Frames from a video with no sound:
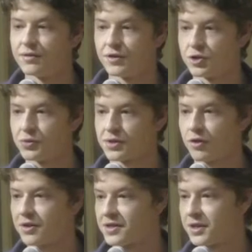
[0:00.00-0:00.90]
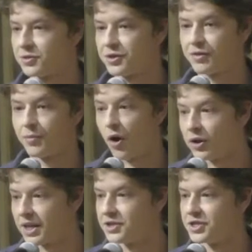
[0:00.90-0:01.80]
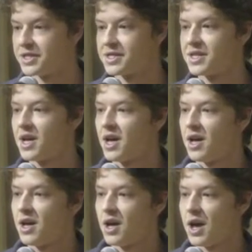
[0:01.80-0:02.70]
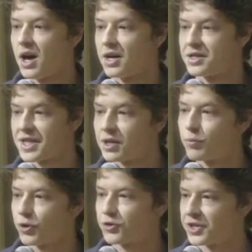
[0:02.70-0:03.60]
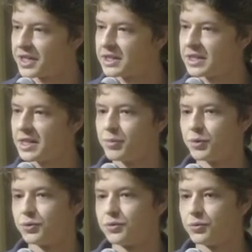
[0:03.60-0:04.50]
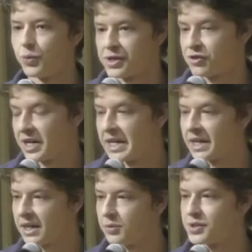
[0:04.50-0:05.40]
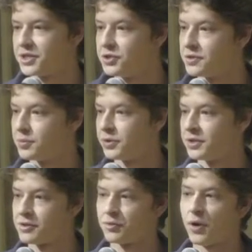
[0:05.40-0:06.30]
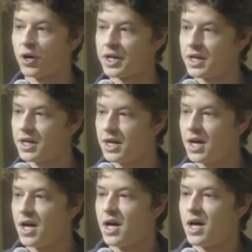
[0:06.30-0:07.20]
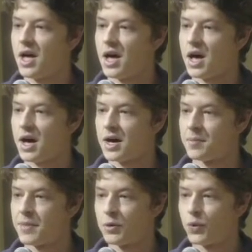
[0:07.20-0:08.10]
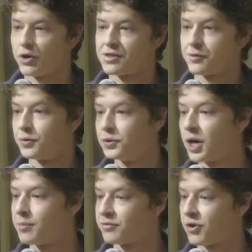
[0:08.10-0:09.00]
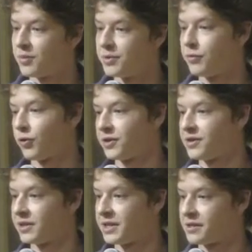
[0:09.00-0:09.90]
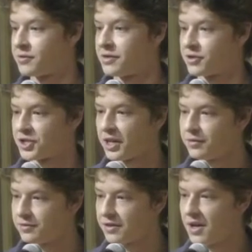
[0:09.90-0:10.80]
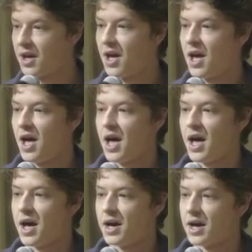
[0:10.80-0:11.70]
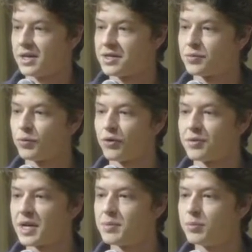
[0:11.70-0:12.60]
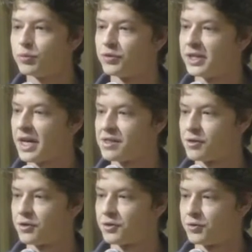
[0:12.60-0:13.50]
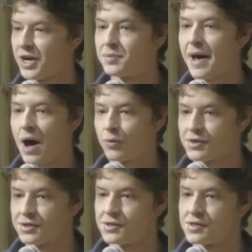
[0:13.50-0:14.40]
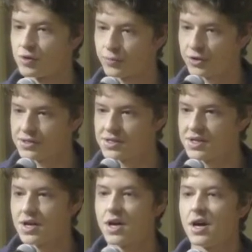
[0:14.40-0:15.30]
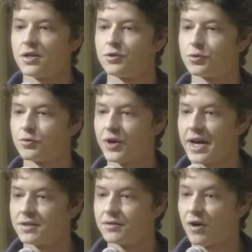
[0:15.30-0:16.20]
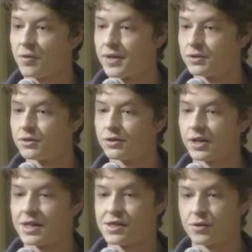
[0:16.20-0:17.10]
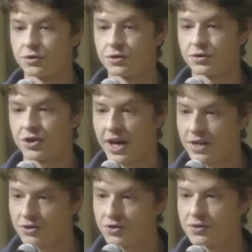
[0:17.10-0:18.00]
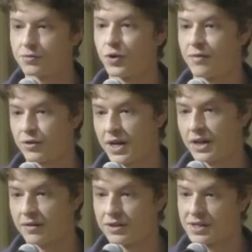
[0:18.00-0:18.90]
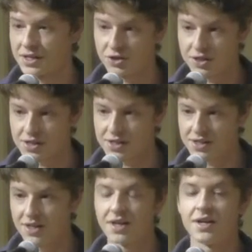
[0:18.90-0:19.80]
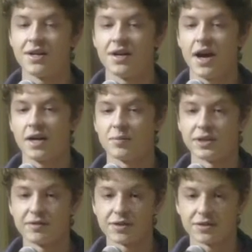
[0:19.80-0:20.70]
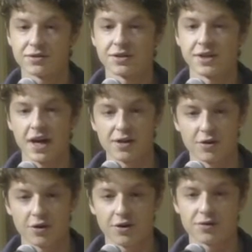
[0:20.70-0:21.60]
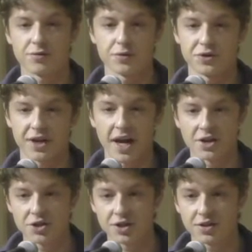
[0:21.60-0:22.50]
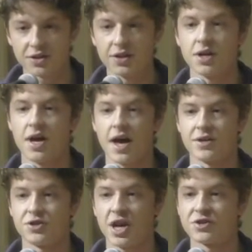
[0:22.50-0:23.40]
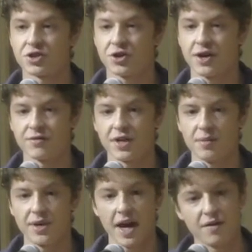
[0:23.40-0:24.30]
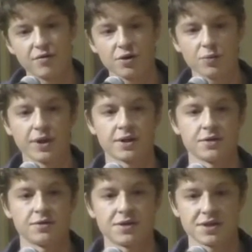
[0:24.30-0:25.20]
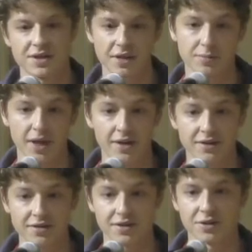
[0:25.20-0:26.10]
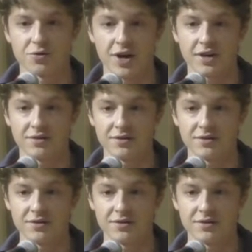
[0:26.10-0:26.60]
think more critically about what they're eating and what they choose to put in their body and where their food comes from before it gets to their shelf. This will also make people realize their great power as consumers to create environmental and social change through everyday life decisions. And I believe that together through education and changing our everyday behavior, we can sustain the planet and create a meaningful change in the future. Thank you.